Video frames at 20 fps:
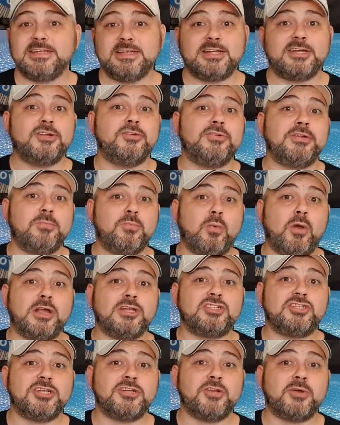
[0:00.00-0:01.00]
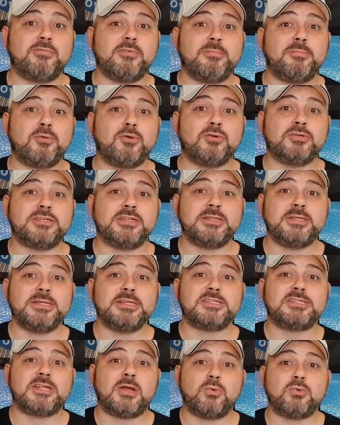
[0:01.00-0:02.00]
including why she had not reported
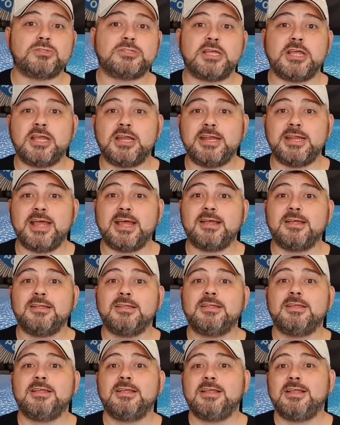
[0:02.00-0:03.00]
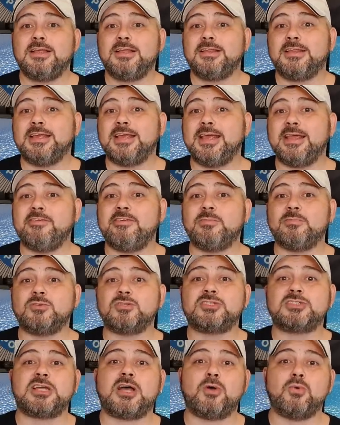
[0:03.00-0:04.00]
the assaults earlier, the hearing
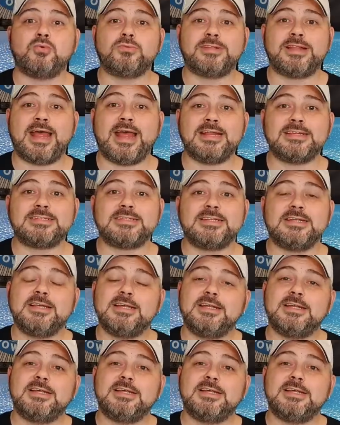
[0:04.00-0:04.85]
was told that